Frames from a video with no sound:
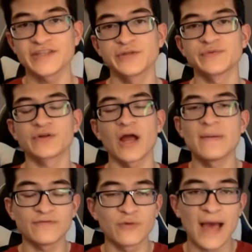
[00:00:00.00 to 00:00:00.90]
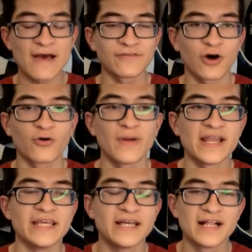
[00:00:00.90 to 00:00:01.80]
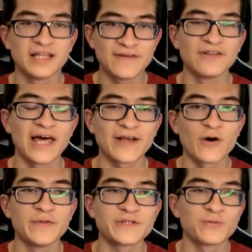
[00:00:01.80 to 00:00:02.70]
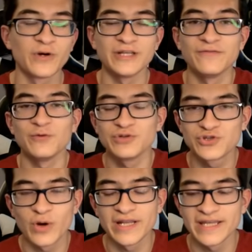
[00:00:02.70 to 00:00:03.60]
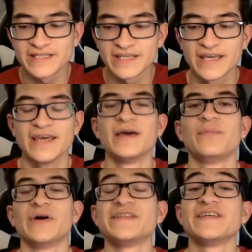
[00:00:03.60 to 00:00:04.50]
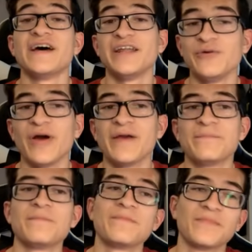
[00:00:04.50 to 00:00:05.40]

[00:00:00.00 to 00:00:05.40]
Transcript: hit subscribe if you haven't already. Leave a like on this one if you enjoyed it. But uh, anyway,